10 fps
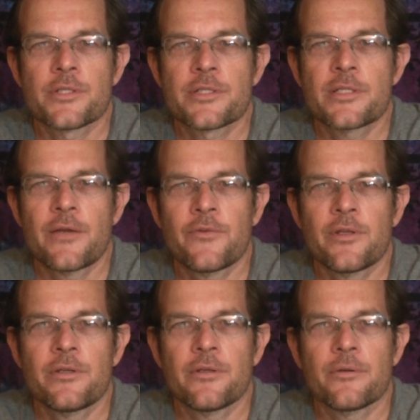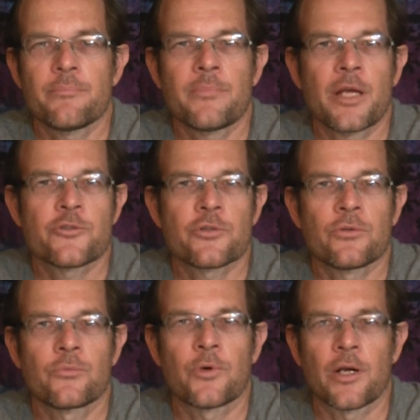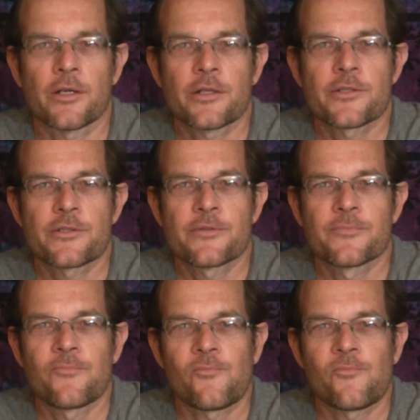Seven Magical Rocks.